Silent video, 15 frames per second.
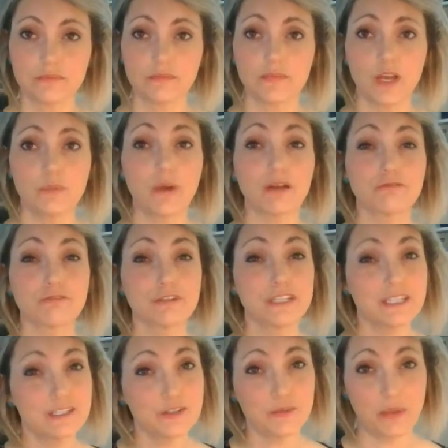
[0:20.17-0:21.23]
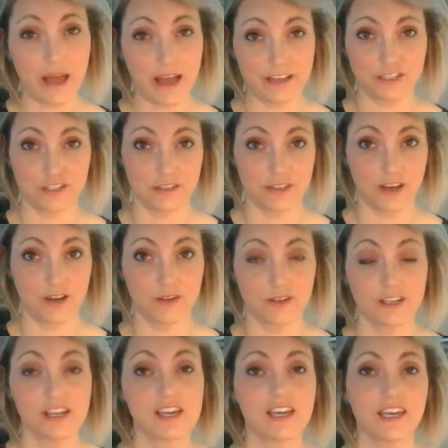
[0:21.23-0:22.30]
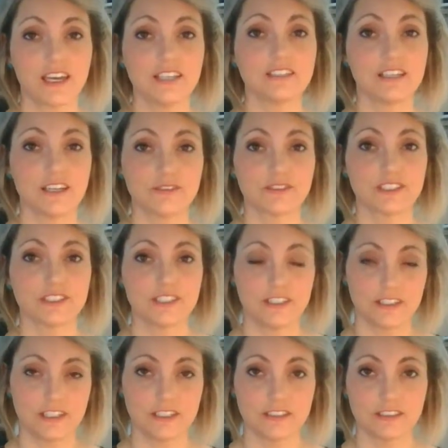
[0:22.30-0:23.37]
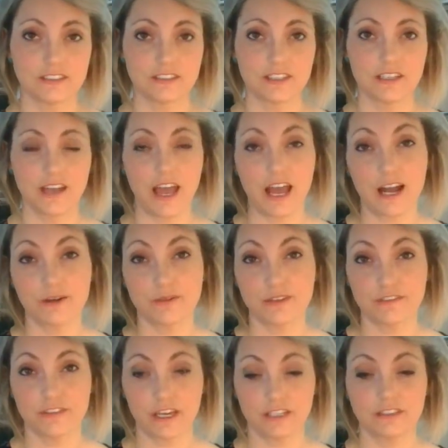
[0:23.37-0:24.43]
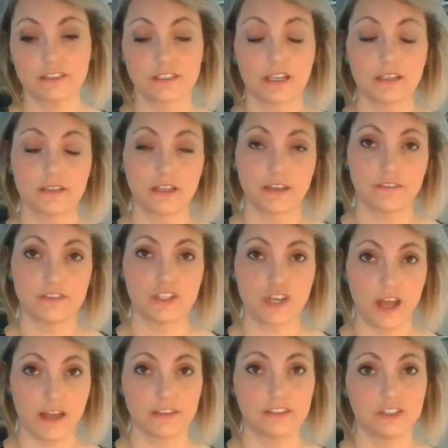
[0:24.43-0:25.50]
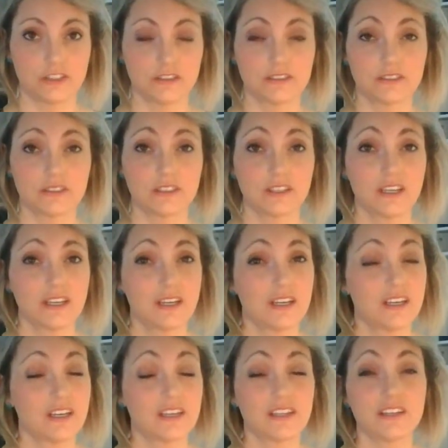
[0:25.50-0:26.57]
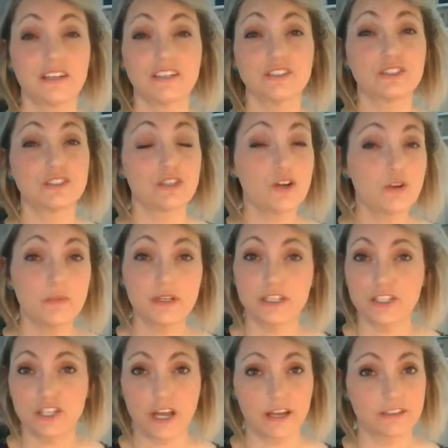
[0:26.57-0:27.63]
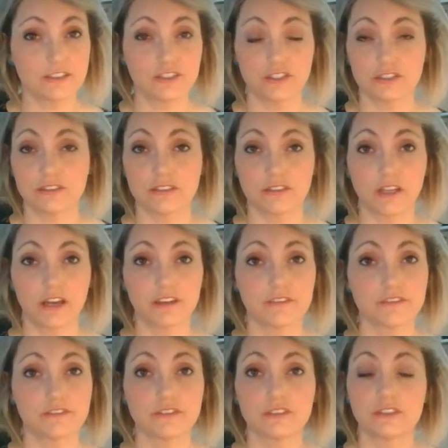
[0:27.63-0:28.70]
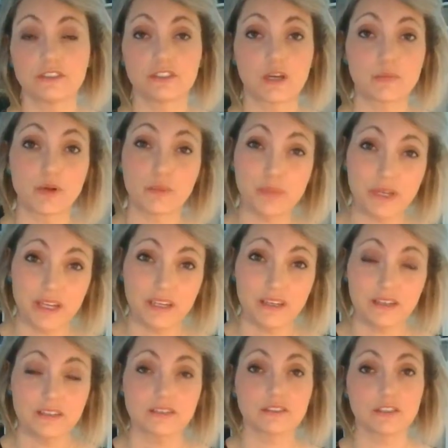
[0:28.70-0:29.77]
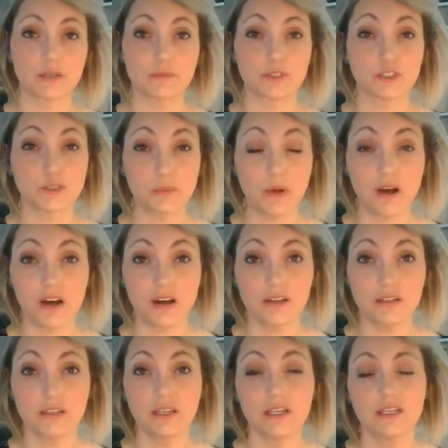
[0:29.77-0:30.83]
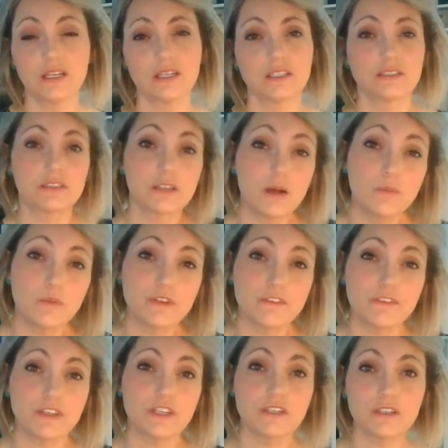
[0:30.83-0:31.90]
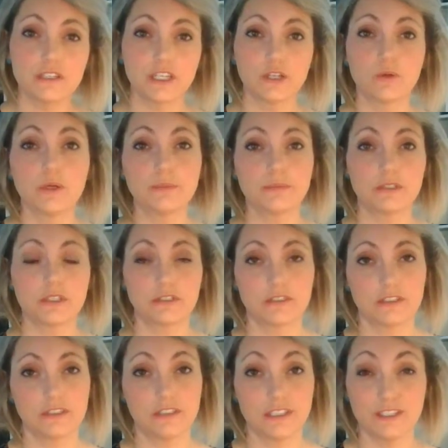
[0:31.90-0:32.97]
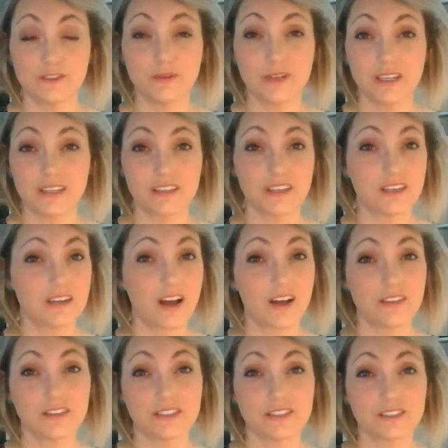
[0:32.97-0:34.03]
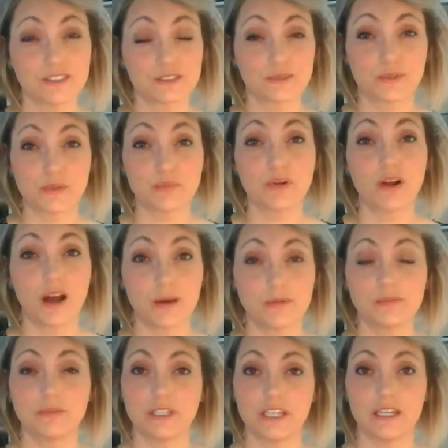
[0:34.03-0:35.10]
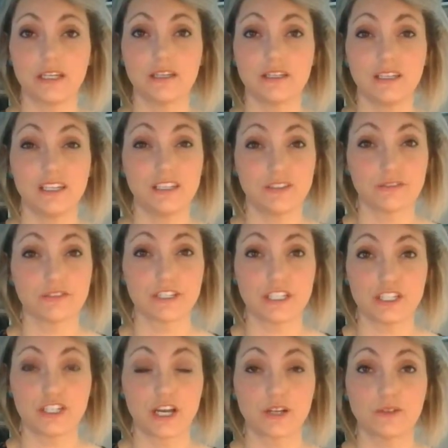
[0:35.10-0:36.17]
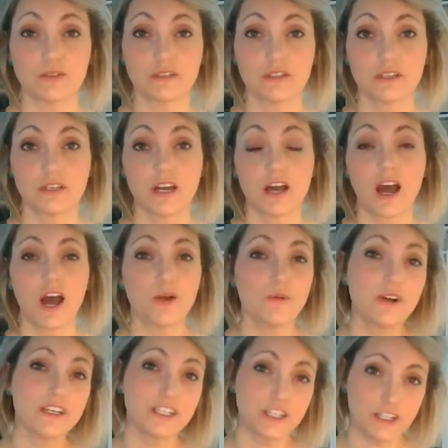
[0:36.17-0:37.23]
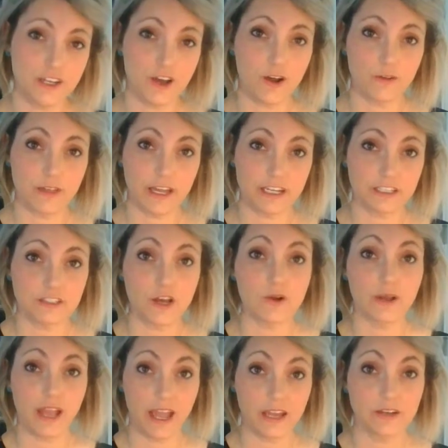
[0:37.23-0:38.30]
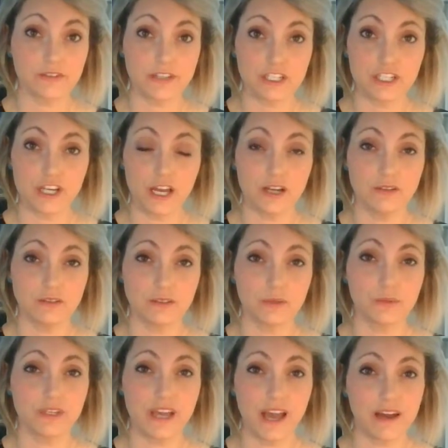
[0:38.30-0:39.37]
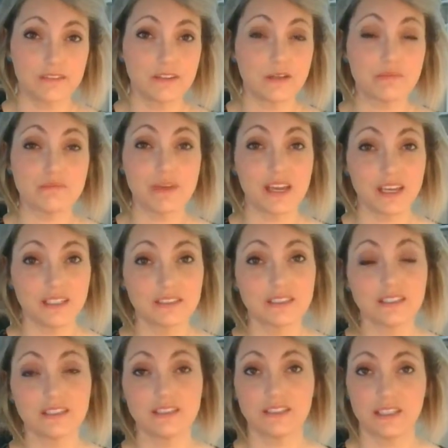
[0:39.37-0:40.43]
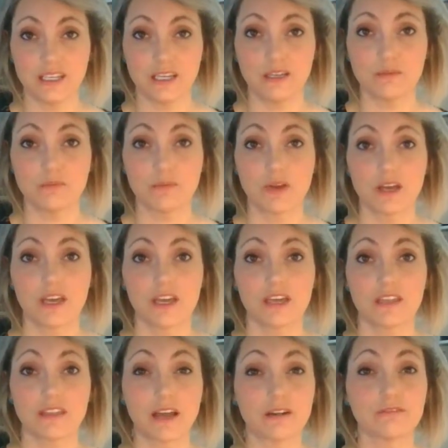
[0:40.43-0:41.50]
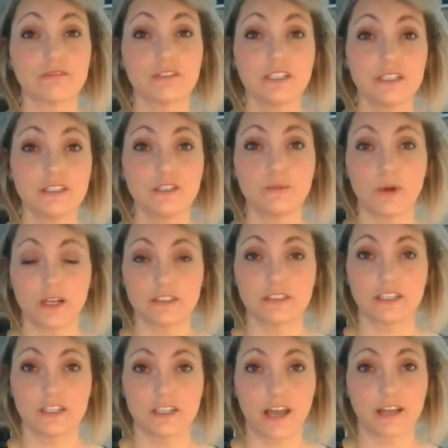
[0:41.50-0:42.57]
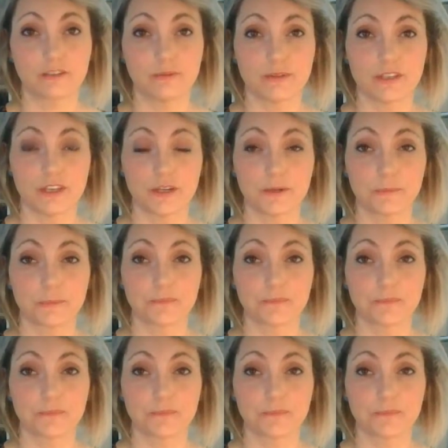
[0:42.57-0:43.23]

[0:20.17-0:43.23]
My real passion, though, is in resilience and how we face life's challenges. There are so many challenges in life. Some are big, some are small. Some we feel equipped to deal with, and others we probably need to reach out. I want you to know that it's okay to reach out. We have an amazing team that really want to connect with you.